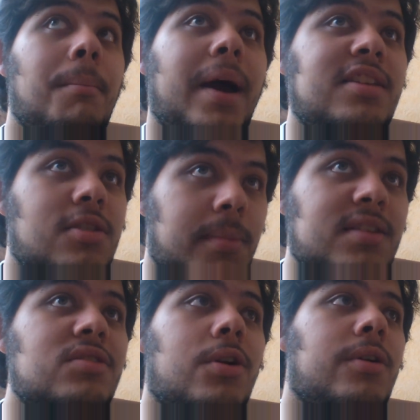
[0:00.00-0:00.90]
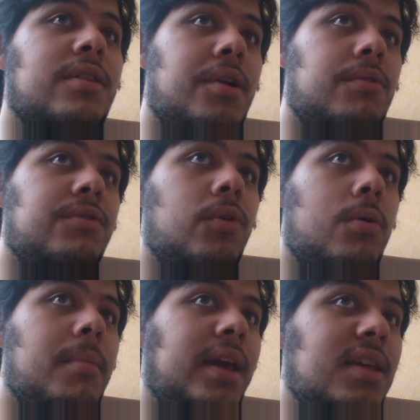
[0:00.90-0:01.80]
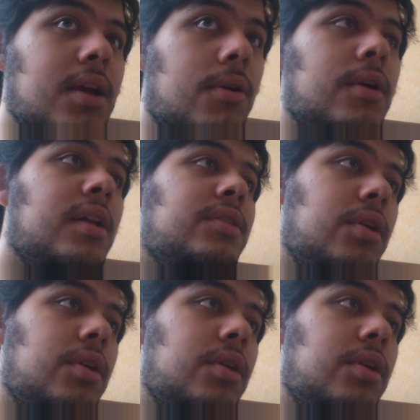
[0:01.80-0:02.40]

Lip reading: my semester, therefore my year,